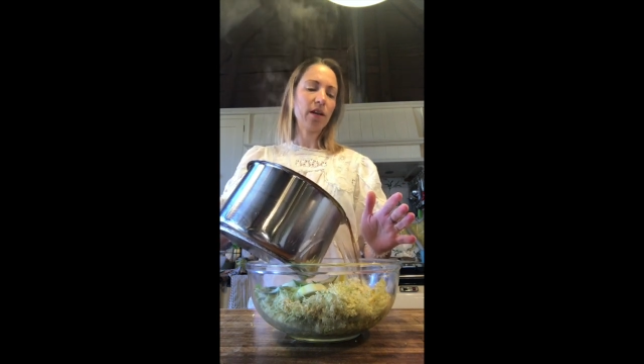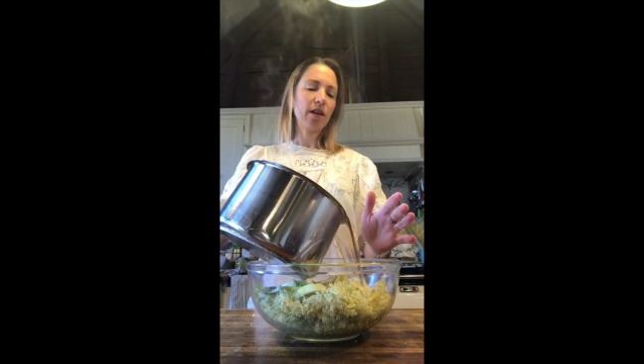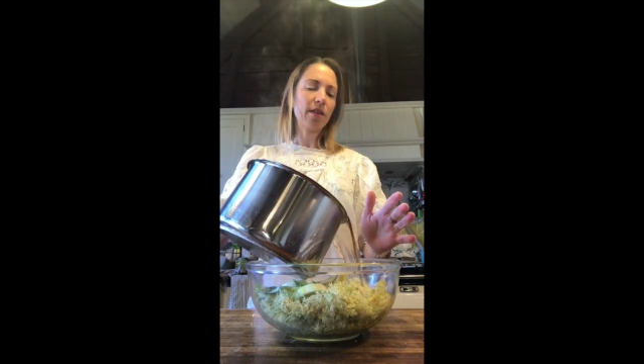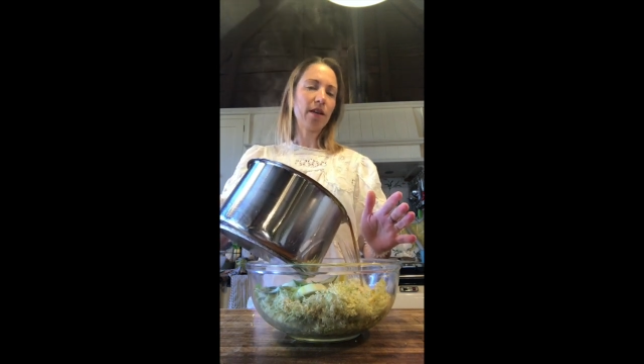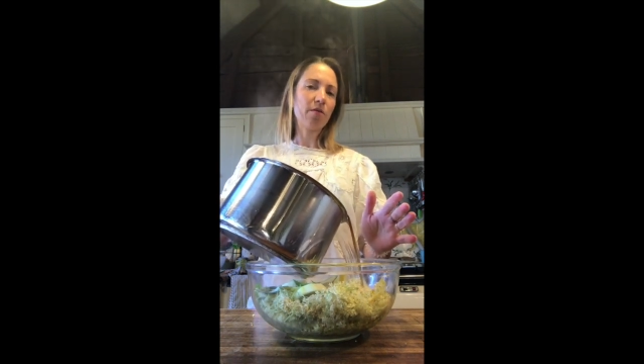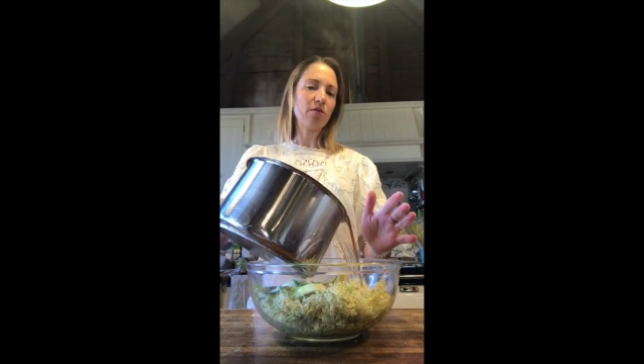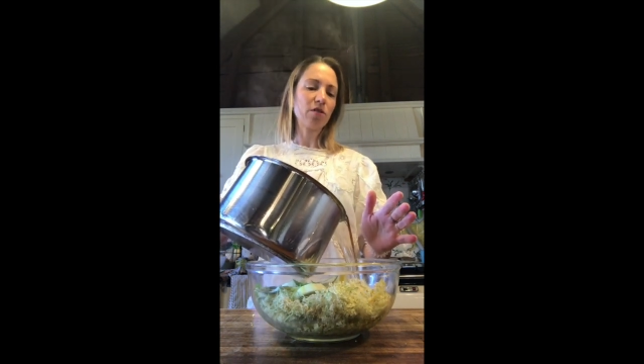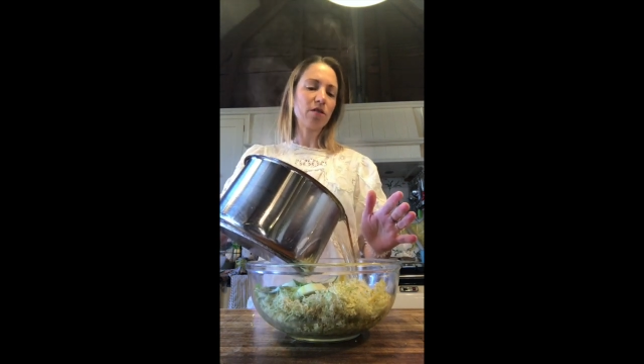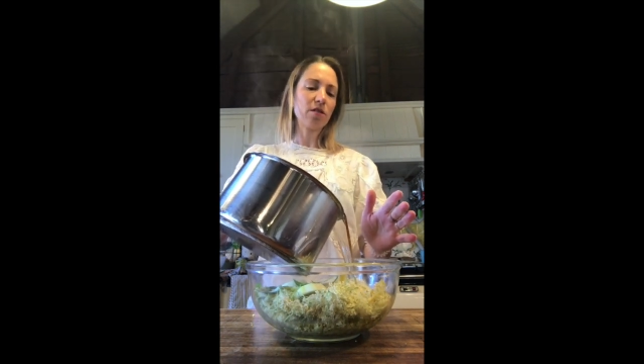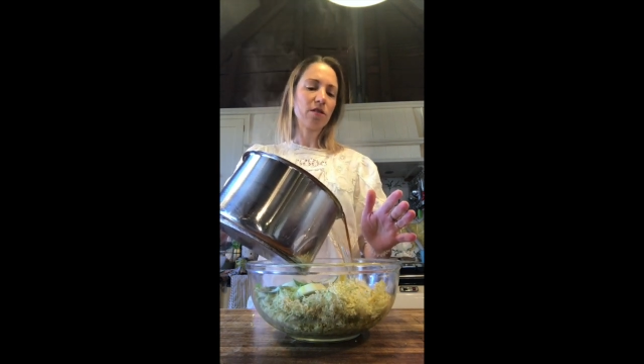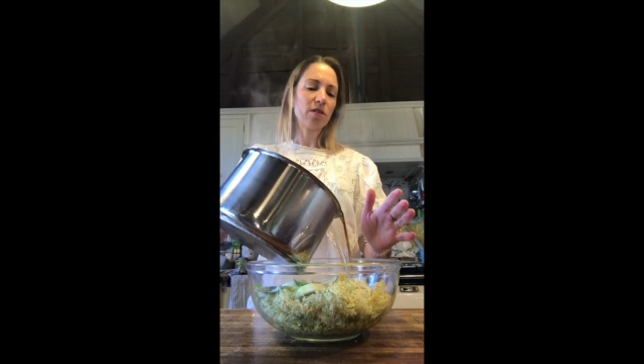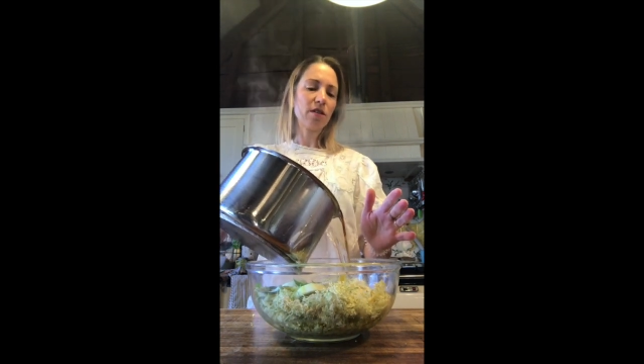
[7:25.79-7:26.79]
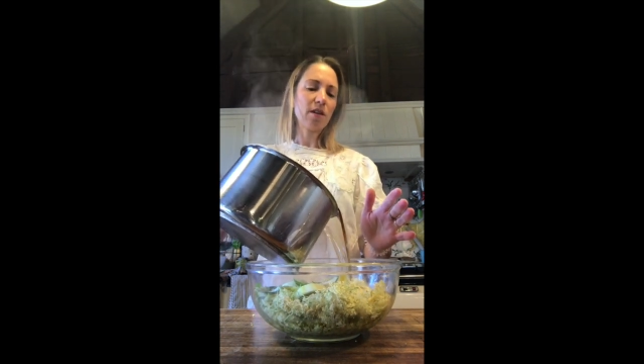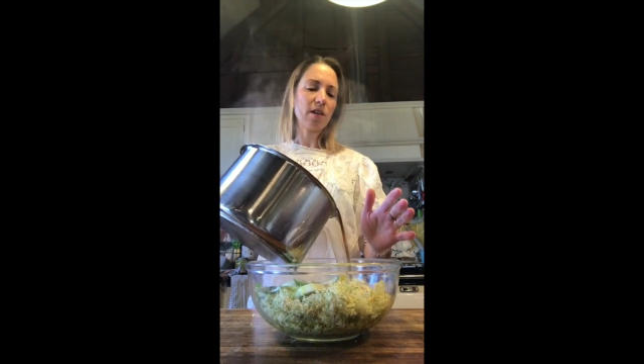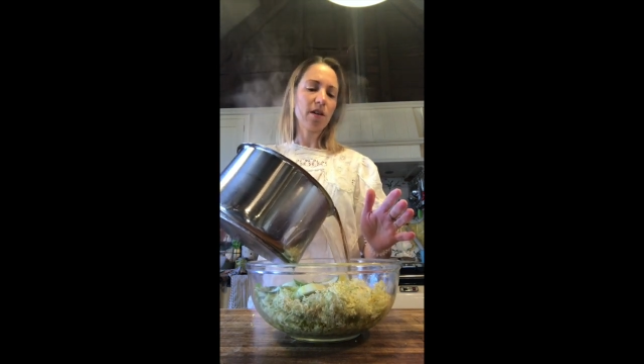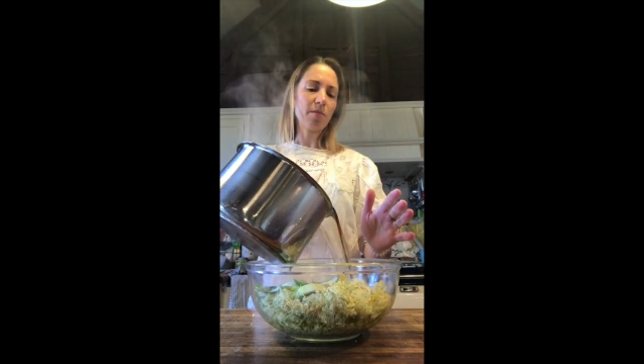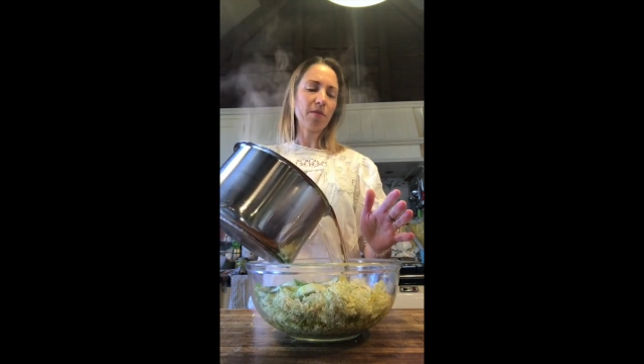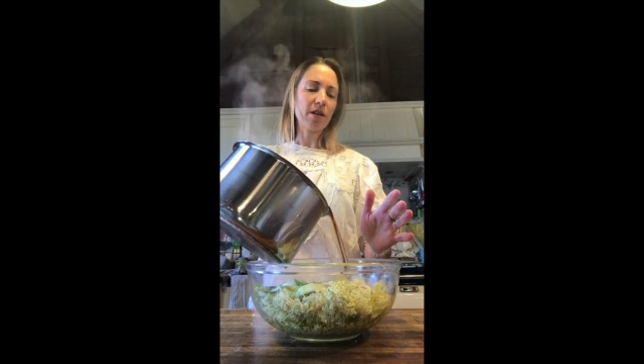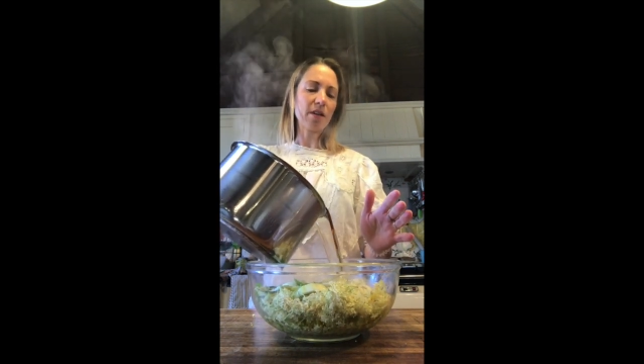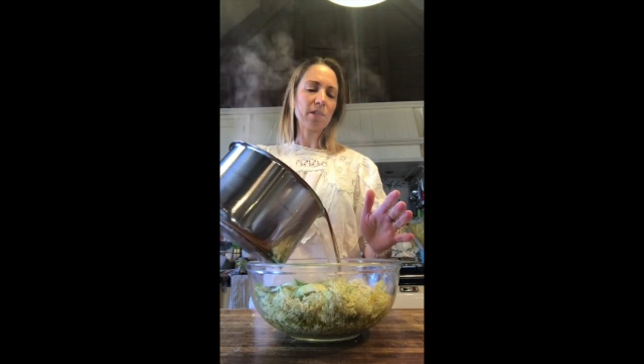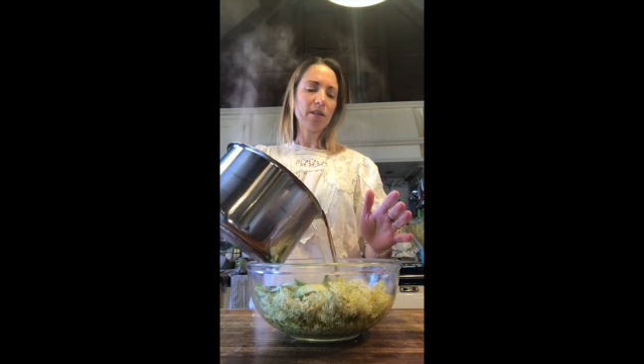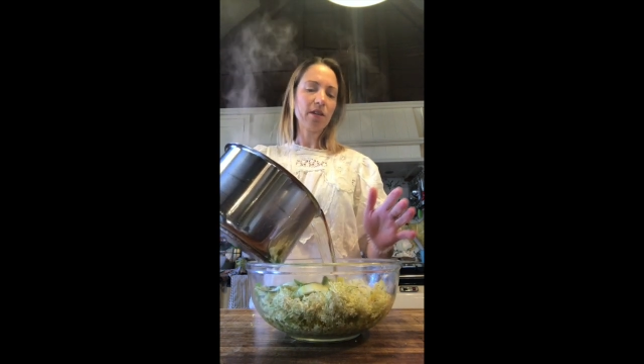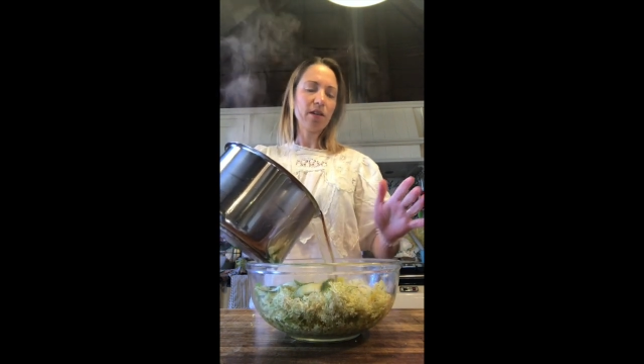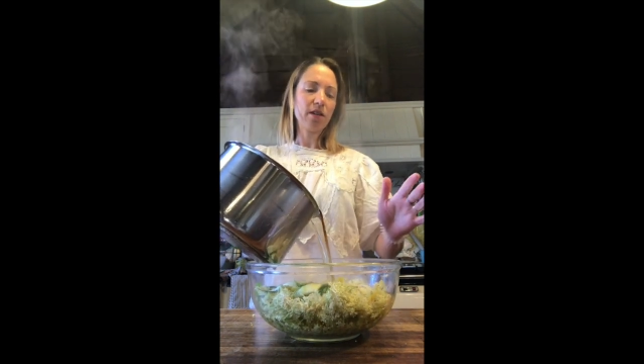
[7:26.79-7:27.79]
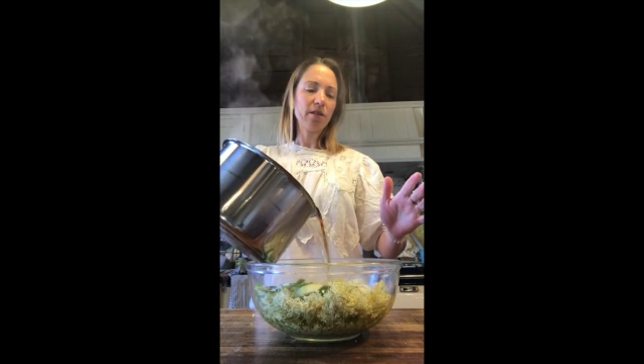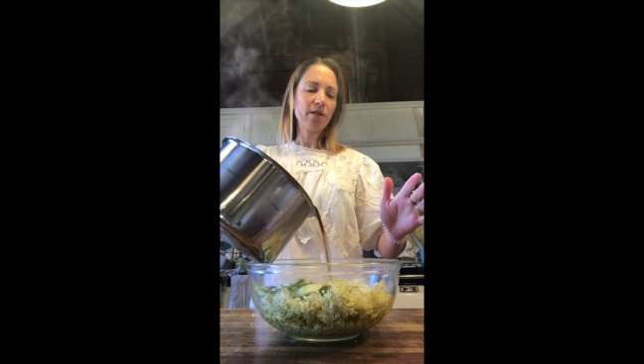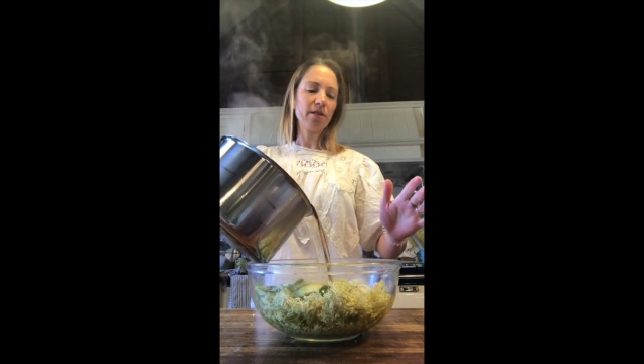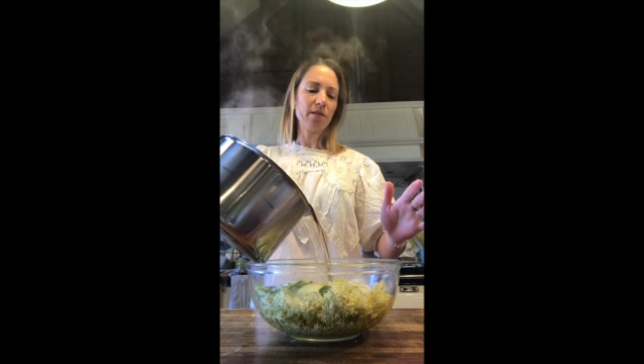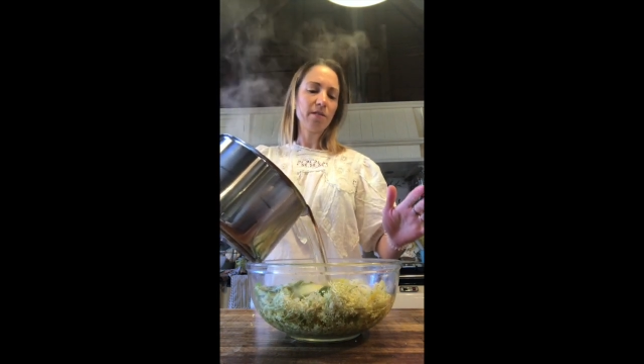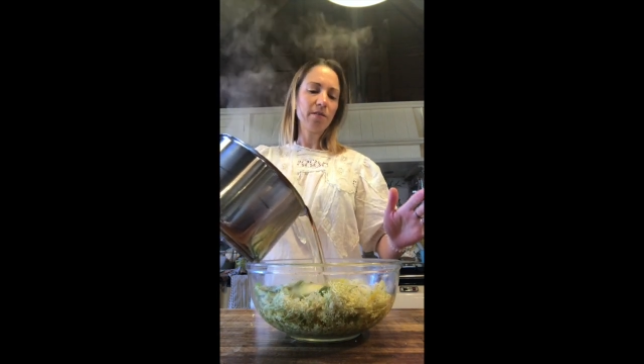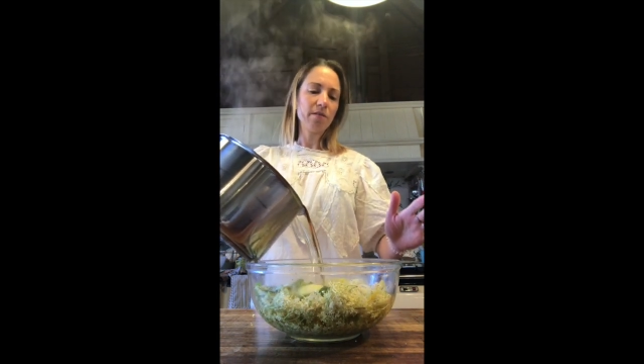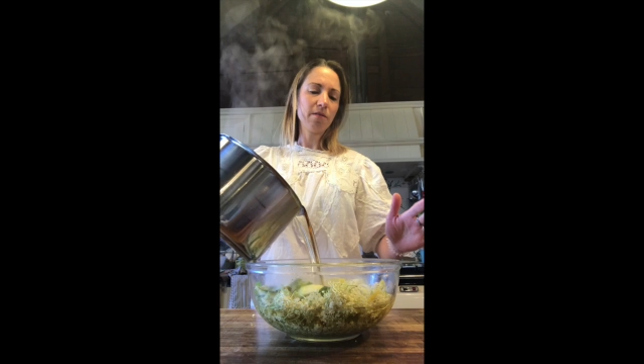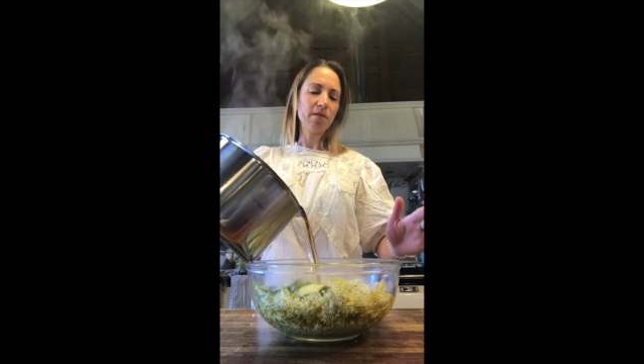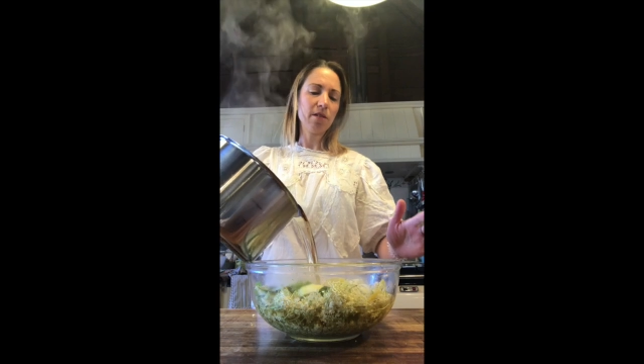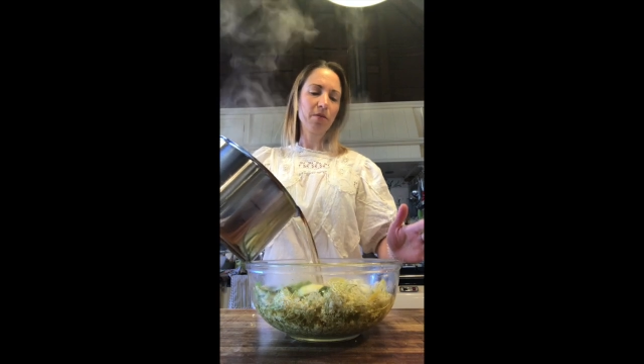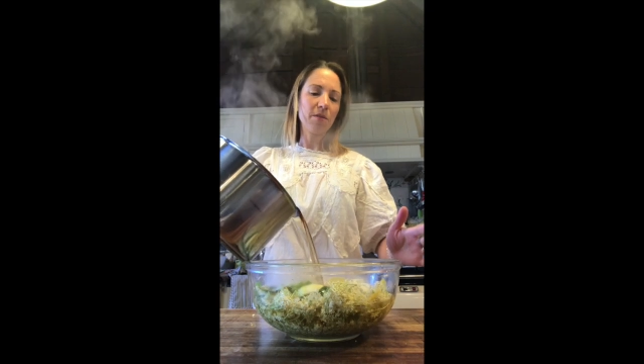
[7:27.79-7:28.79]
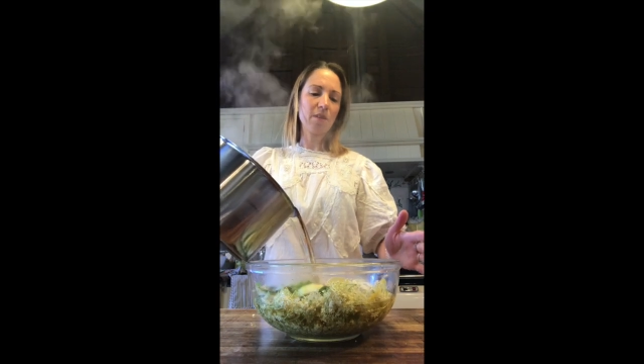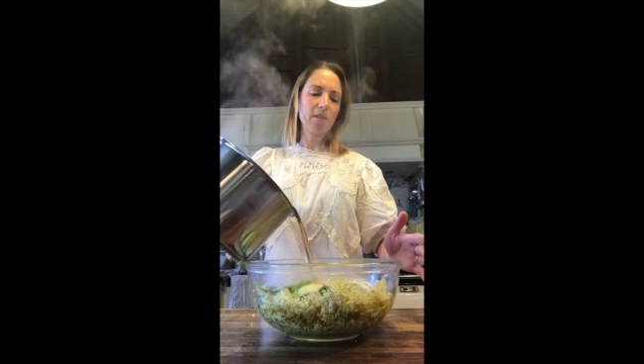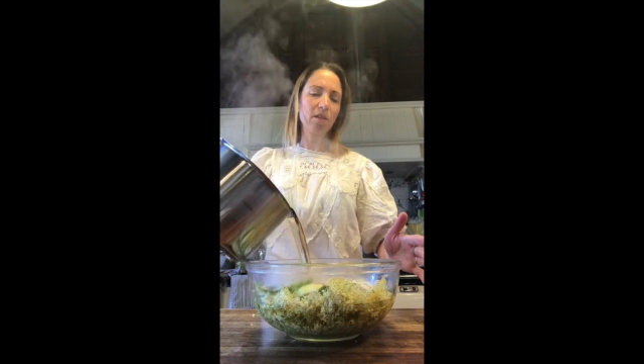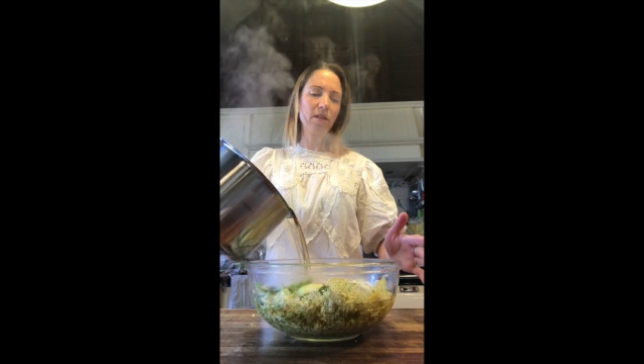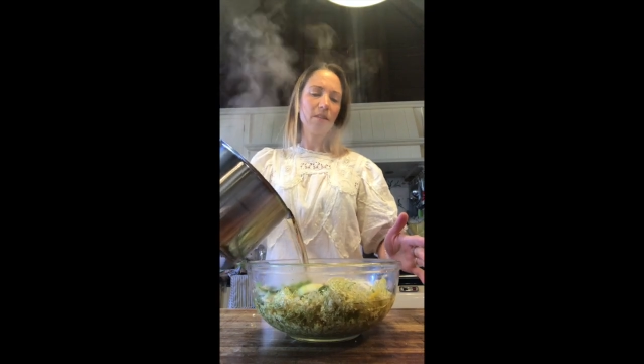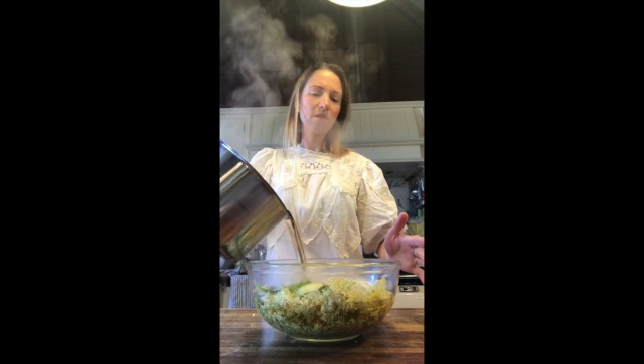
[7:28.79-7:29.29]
And then just tip that in, there we go.